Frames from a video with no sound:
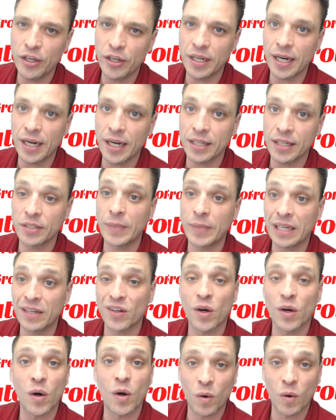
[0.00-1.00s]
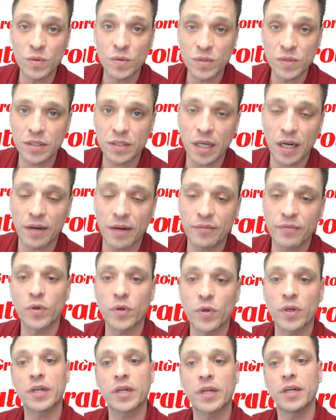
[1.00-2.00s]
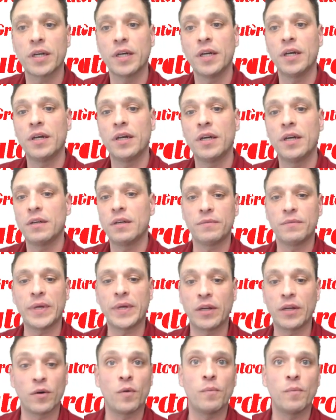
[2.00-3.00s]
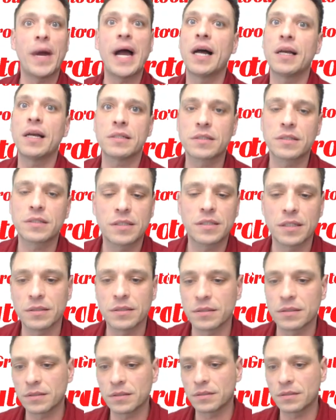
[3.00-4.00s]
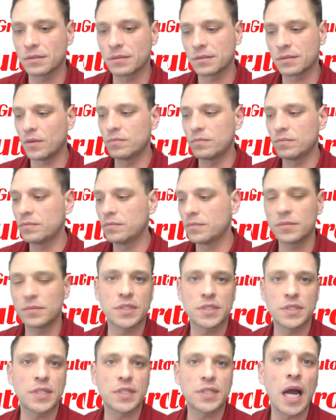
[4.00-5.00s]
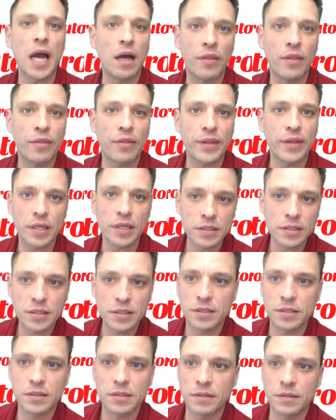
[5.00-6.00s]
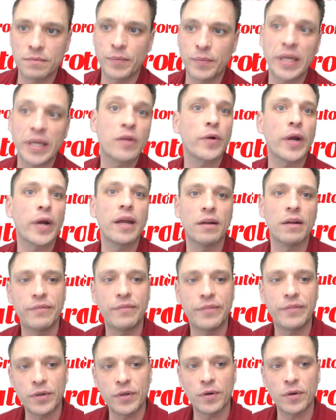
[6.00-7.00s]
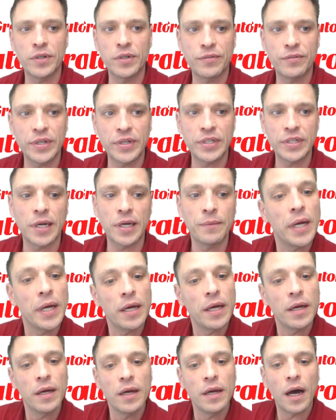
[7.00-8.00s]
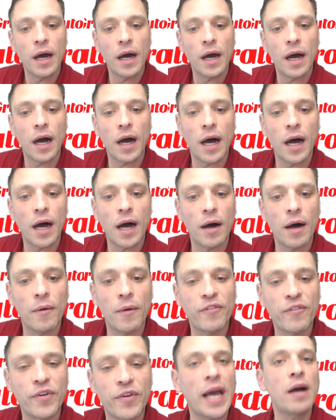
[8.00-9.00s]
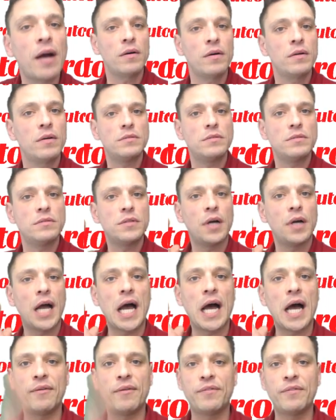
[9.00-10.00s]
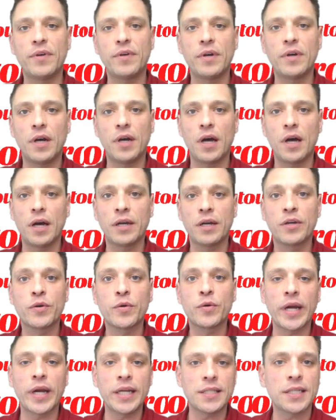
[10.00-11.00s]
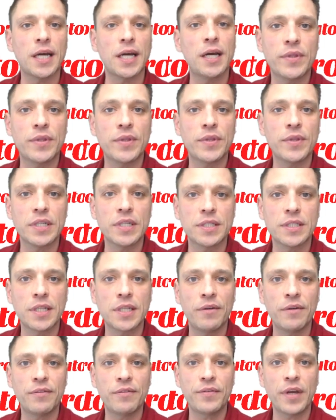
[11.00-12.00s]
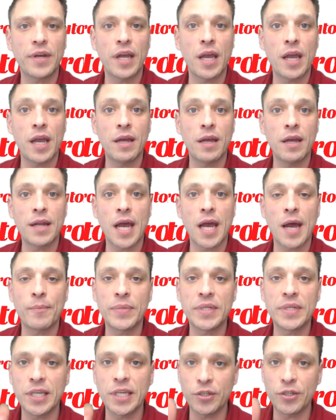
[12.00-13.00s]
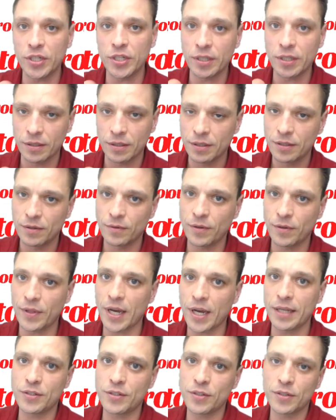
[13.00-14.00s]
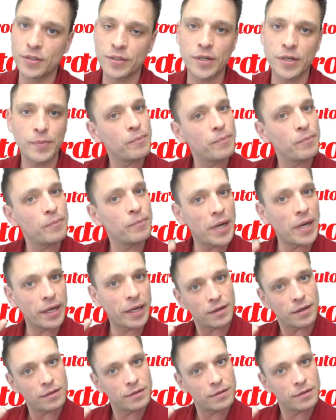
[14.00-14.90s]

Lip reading: actually make your own stuff work, make your own masks and own style things, and be creative, you know, in your free time. For now, have a great time with this stuff, and happy teaching with itutorGroup and Michael.